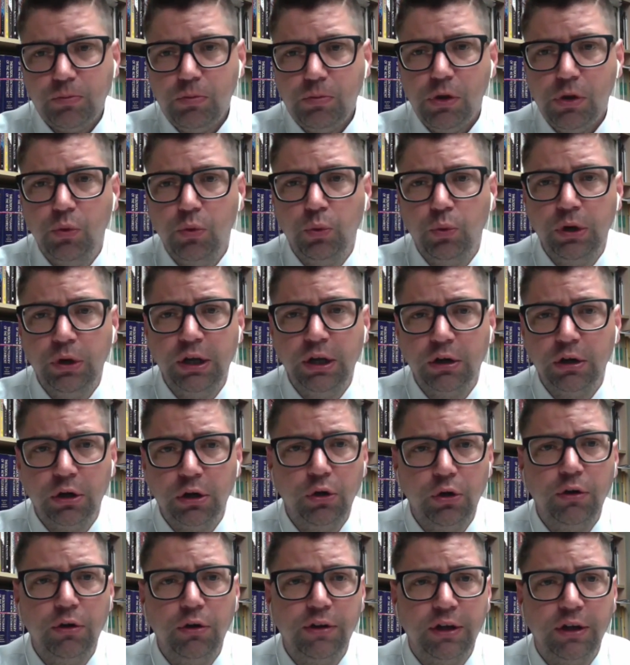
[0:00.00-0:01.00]
we
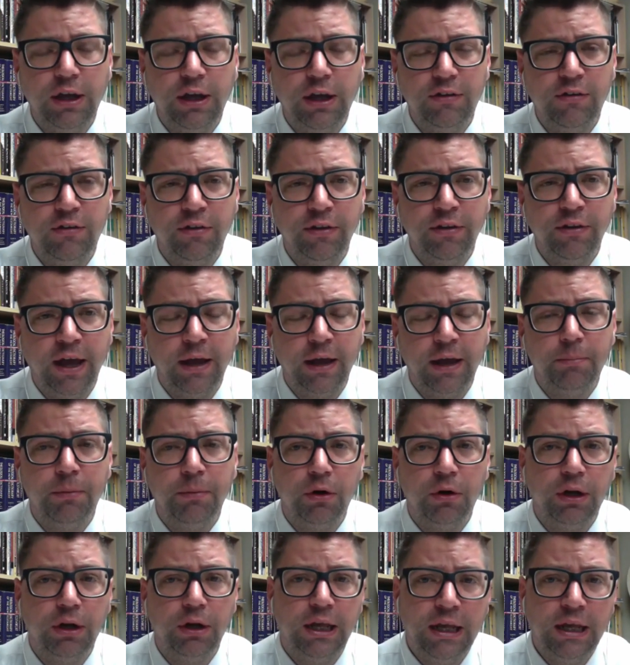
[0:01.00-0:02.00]
included the kids in that.
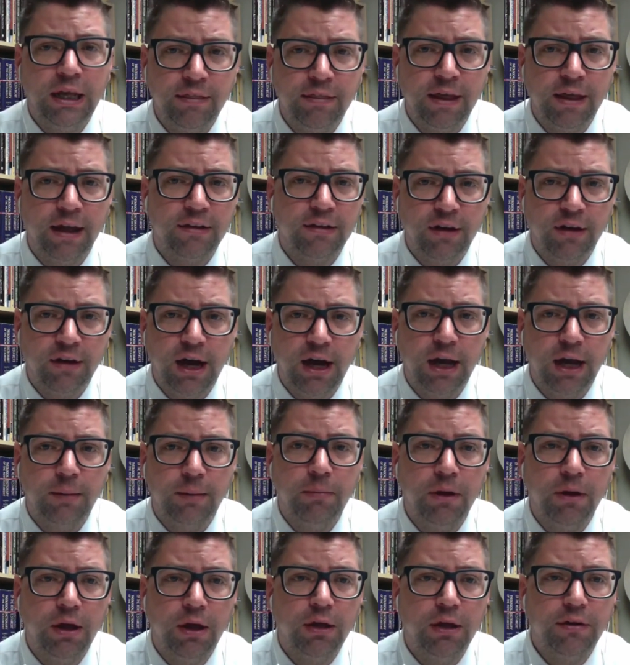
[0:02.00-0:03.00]
But in that
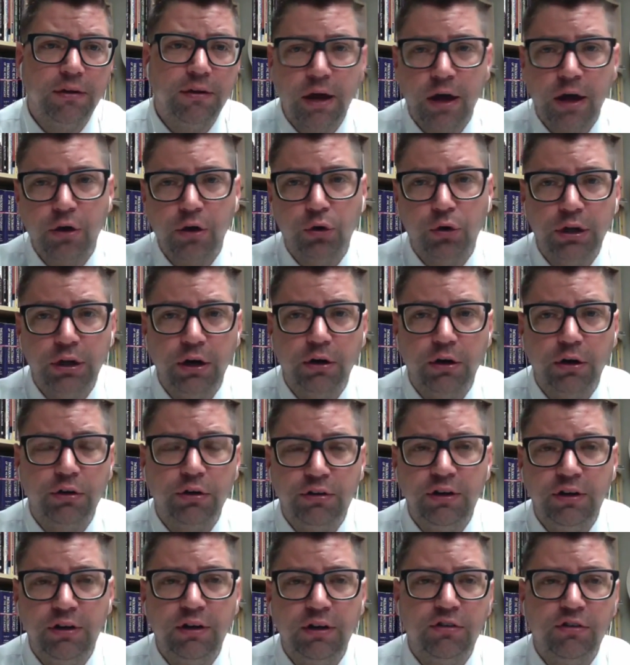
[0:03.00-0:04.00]
time, not only are you
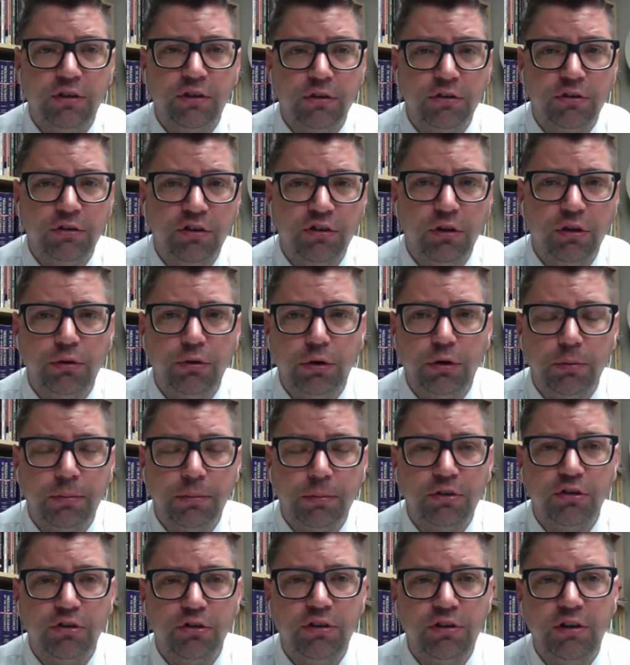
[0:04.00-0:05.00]
teaching the children,
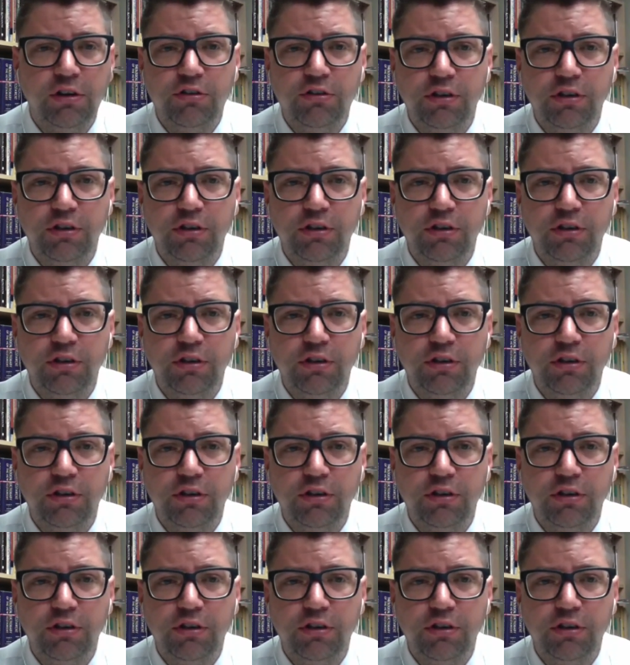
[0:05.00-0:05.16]
but you're teaching